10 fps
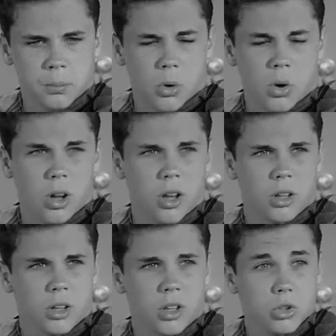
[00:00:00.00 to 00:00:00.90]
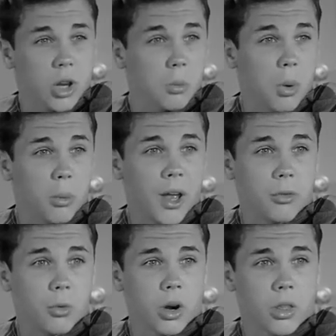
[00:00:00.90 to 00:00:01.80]
Boy, usually when we
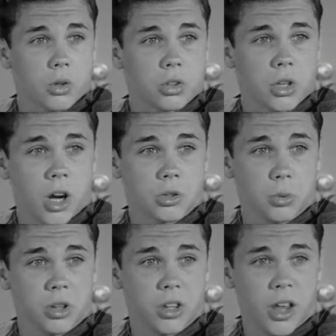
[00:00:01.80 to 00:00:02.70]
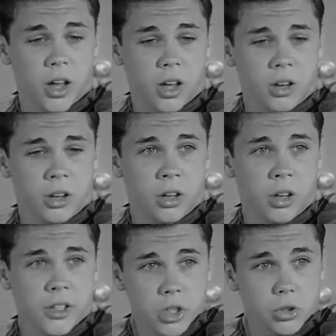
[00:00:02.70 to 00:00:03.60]
have one of those talks with Dad,
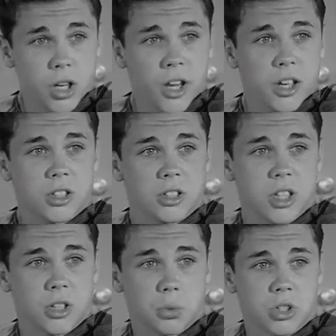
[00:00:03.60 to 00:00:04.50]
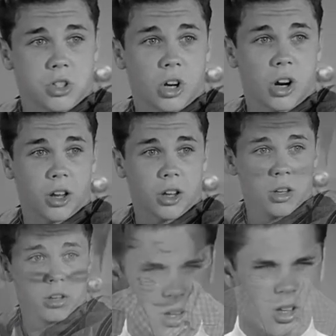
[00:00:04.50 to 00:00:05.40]
it's usually us that says we're sorry.
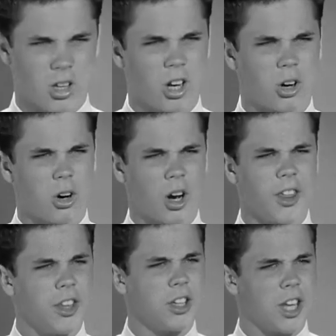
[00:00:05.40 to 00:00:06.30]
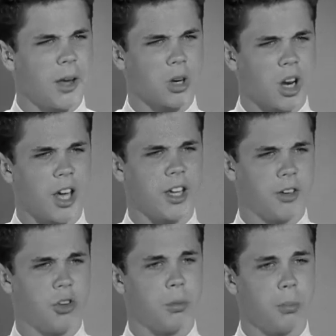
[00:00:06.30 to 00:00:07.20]
You know, I think Dad would
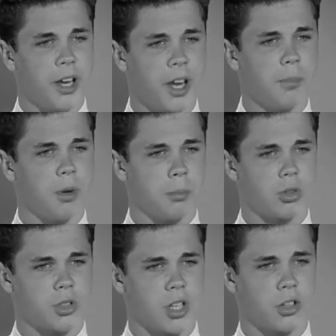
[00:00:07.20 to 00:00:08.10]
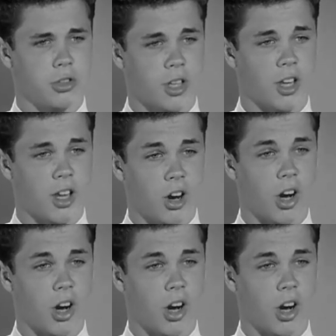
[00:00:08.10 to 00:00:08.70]
like it if you made him your most interesting